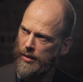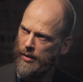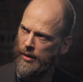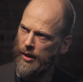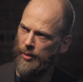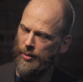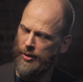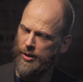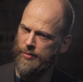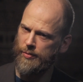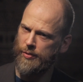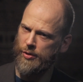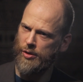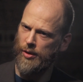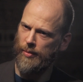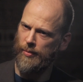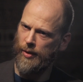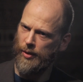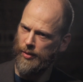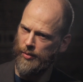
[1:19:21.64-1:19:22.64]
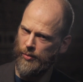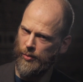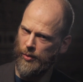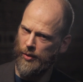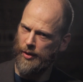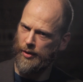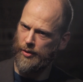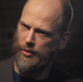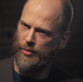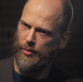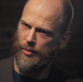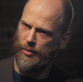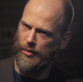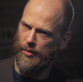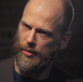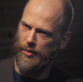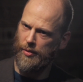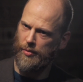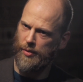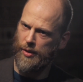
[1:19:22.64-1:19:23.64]
Yeah, because for someone wanting
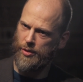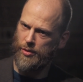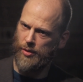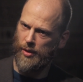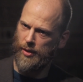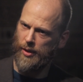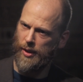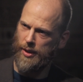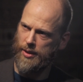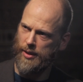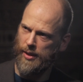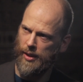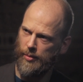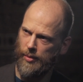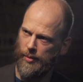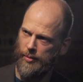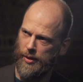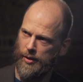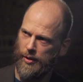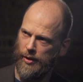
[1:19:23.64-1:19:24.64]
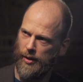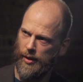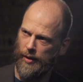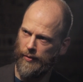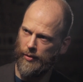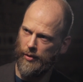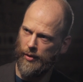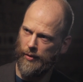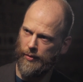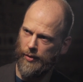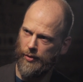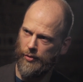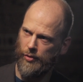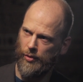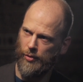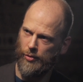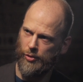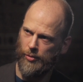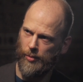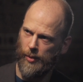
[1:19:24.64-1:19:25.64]
to increase or at least keep up the level of the
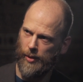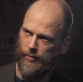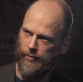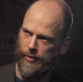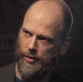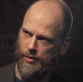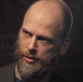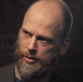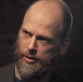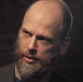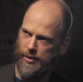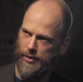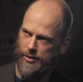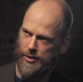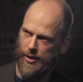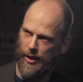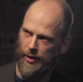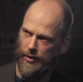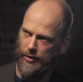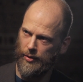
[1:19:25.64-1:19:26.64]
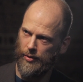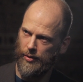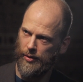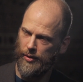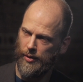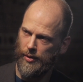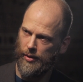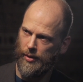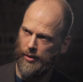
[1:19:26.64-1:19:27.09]
social welfare state,